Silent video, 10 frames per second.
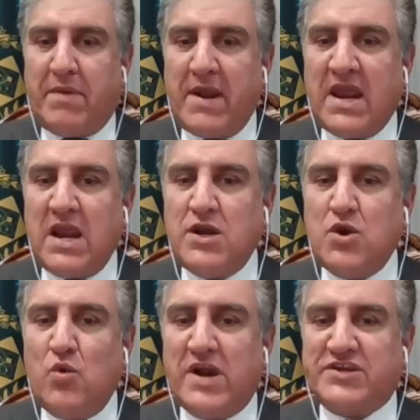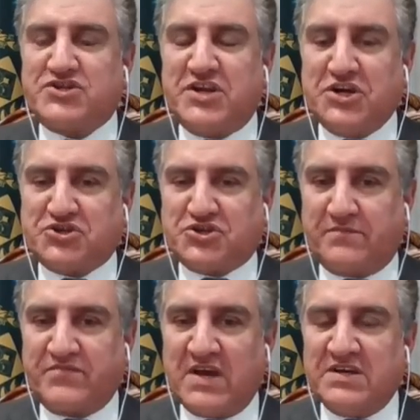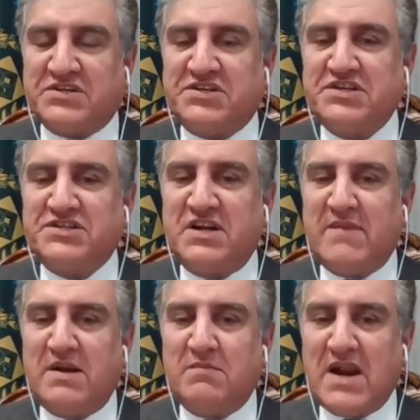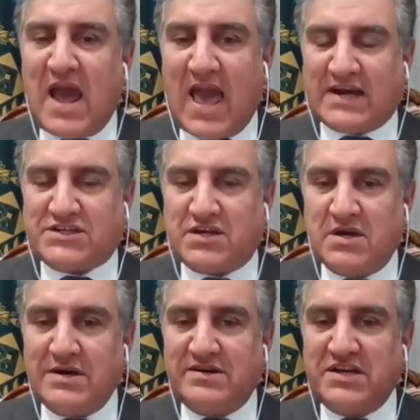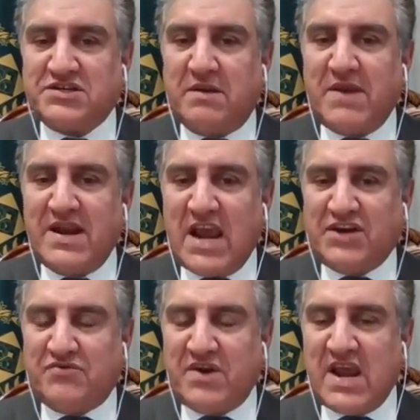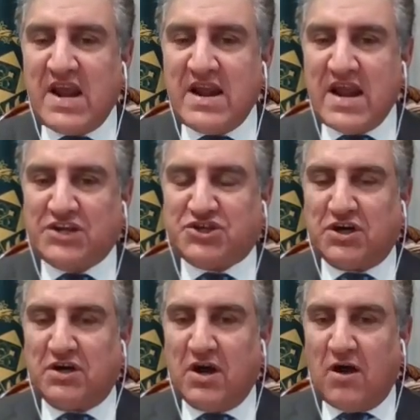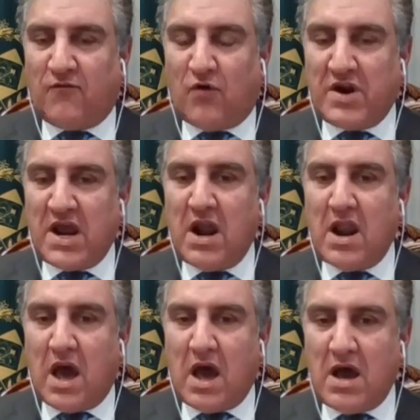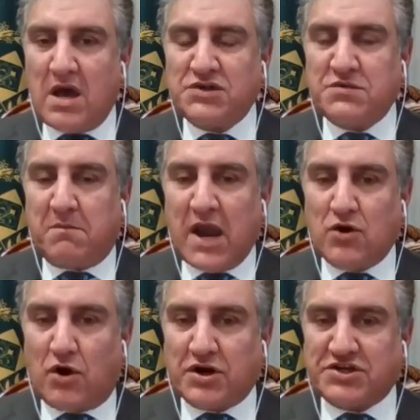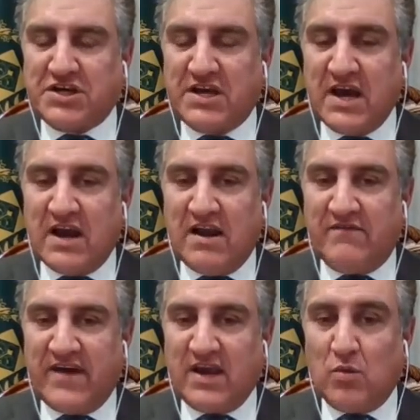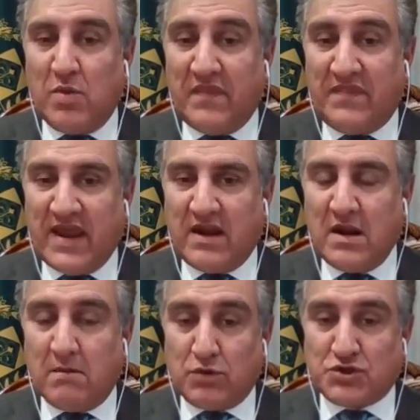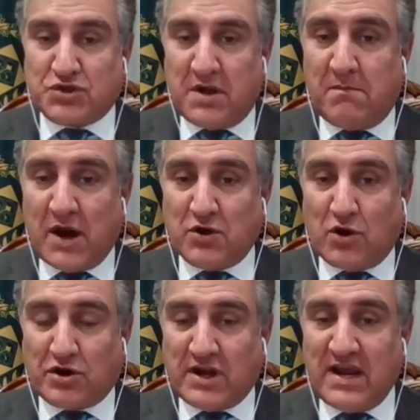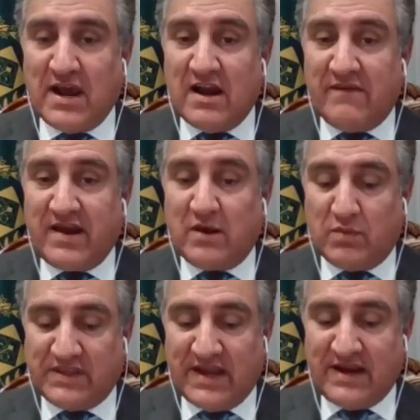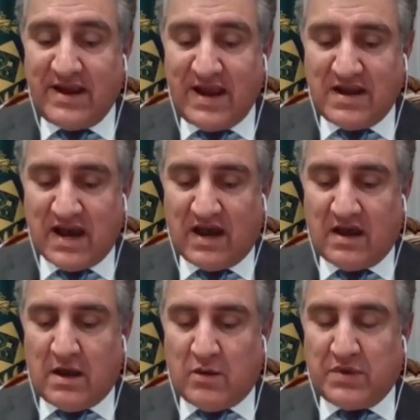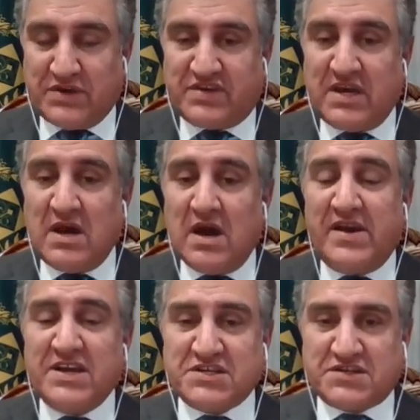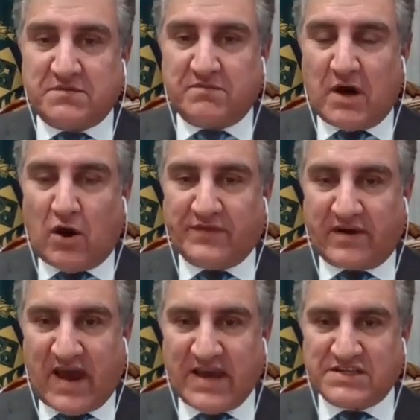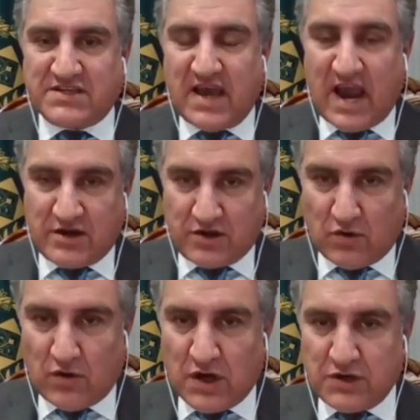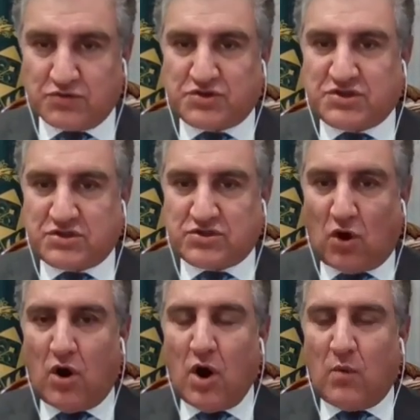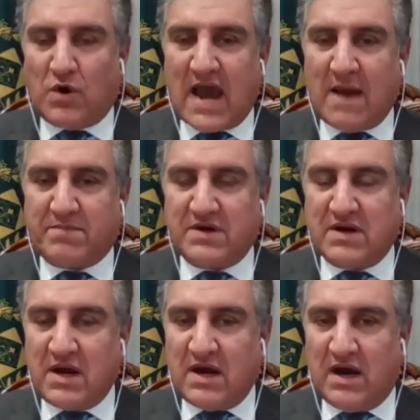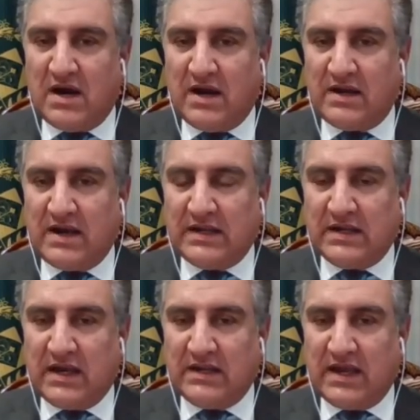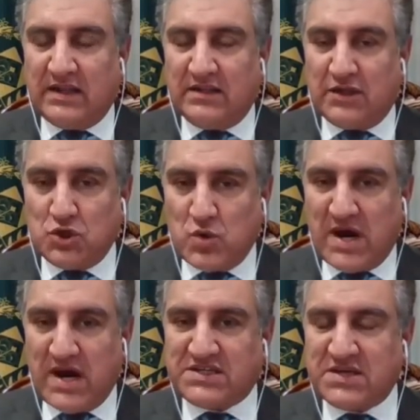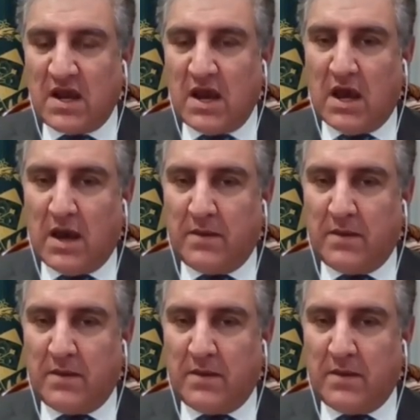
bring in new legislation, Citizen Amendment Act, discriminatory in nature for a large minority living within, Muslim minority living within India. We see racism on the rise, and you saw what happened in the US